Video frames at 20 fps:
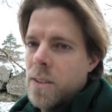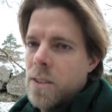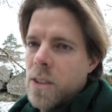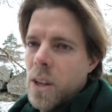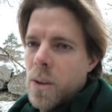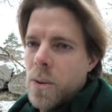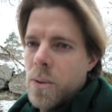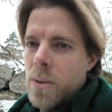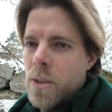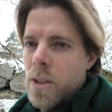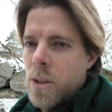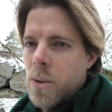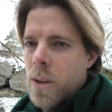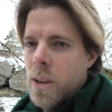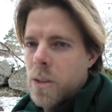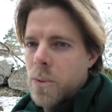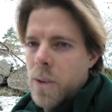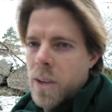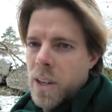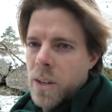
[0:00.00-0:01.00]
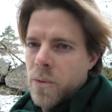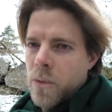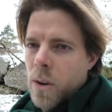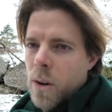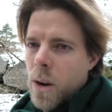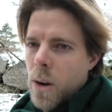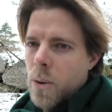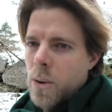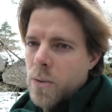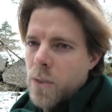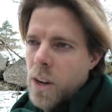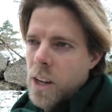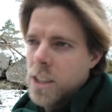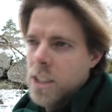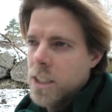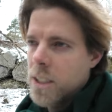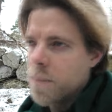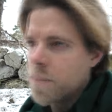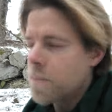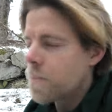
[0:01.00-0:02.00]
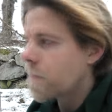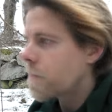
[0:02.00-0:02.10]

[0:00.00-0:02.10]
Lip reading: So do a 24-hour fast.